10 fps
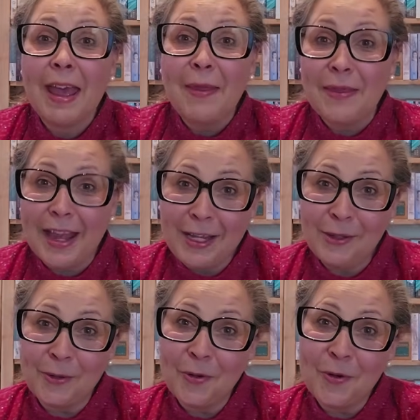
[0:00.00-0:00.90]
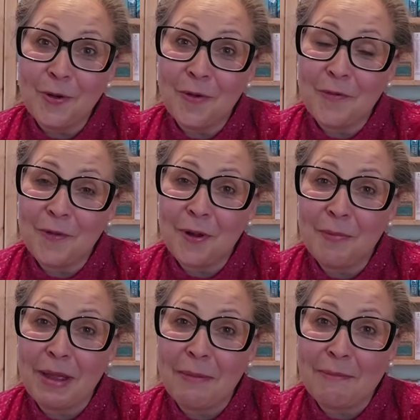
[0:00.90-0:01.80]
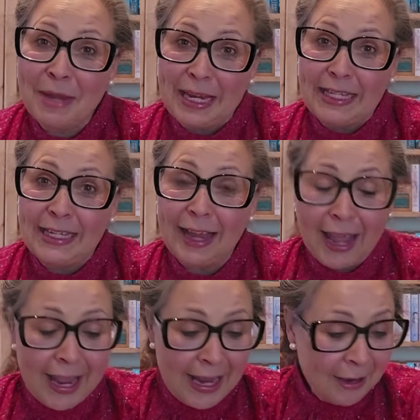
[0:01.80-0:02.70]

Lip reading: That is all from me today.